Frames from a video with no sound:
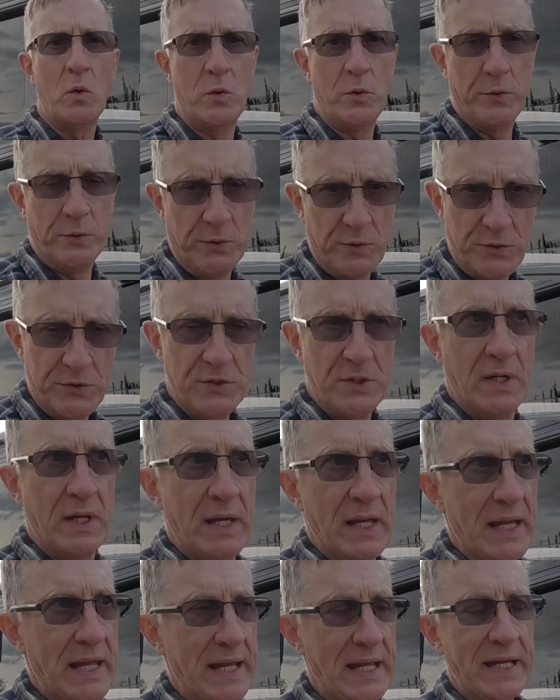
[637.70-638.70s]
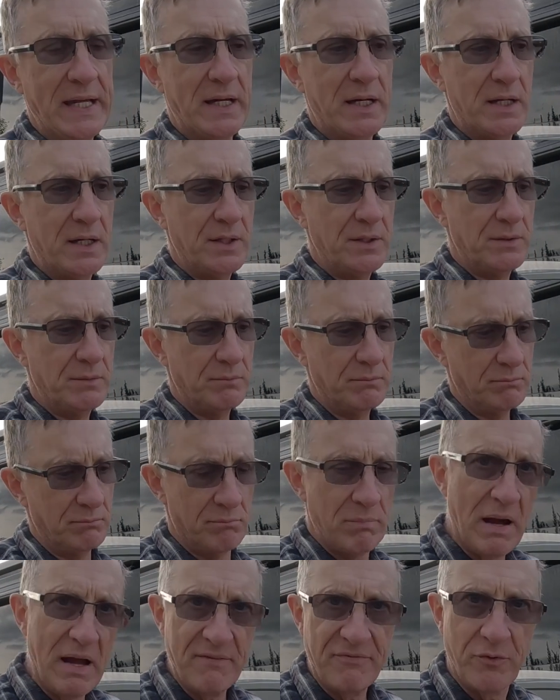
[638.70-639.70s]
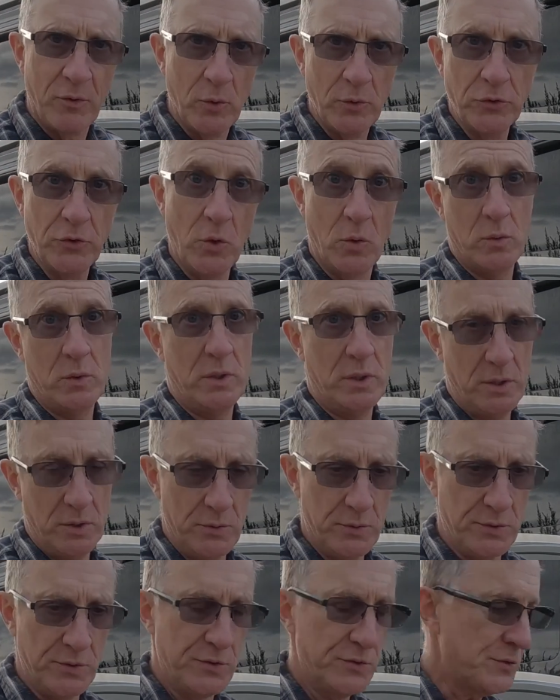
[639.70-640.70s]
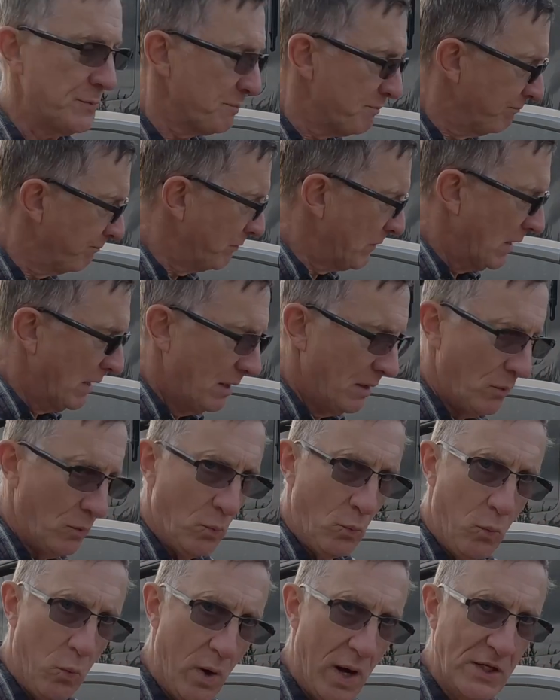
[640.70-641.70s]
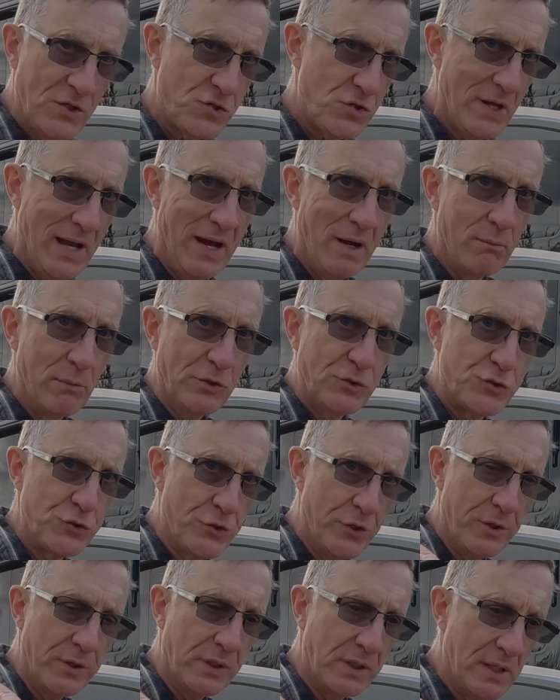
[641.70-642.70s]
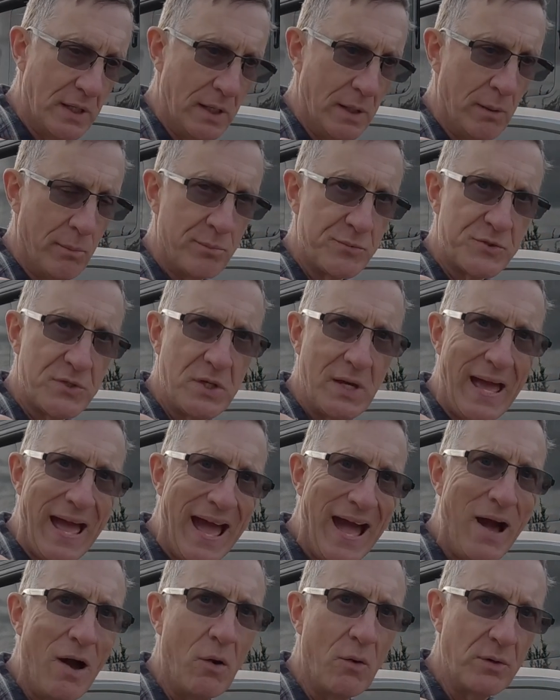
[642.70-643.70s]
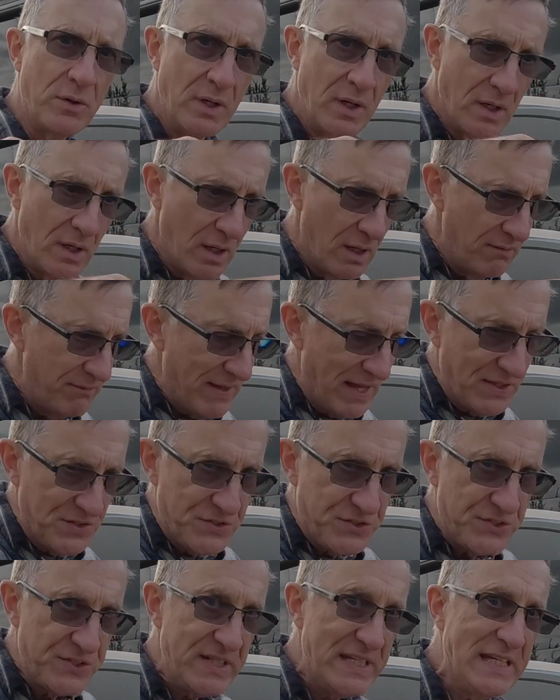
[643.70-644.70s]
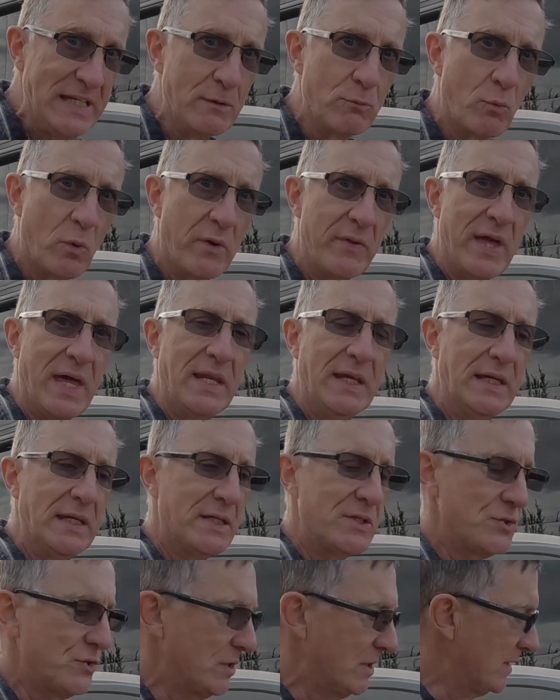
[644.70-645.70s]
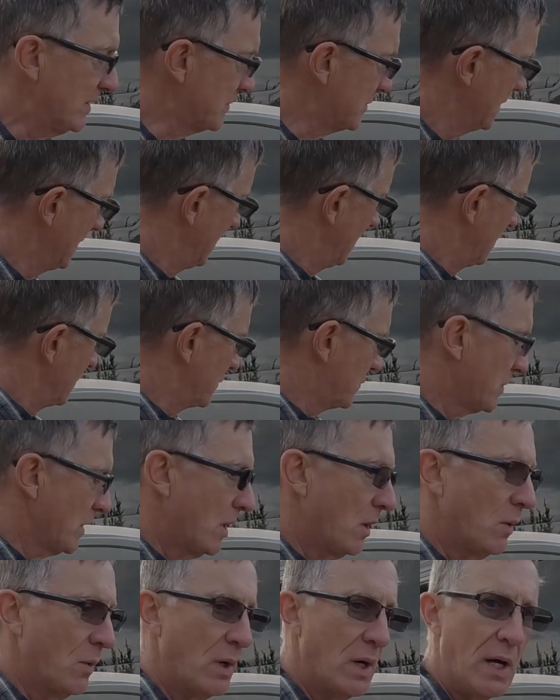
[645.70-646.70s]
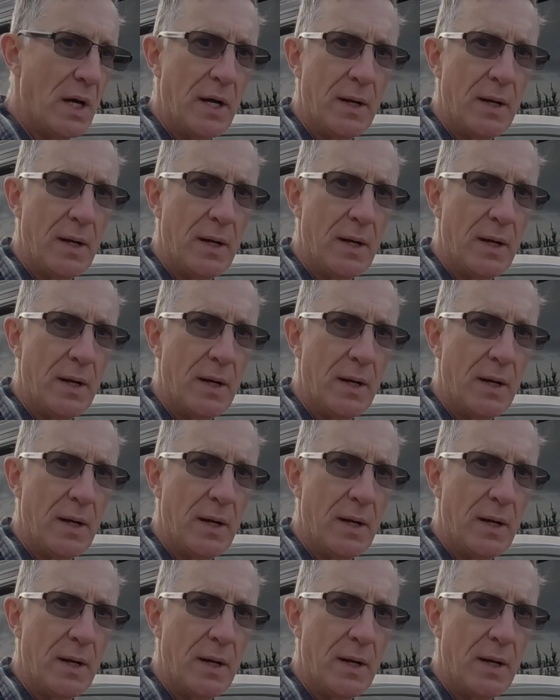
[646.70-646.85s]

owners and bifold door owners, watch how much dirt comes out of that seam where that hinge is. So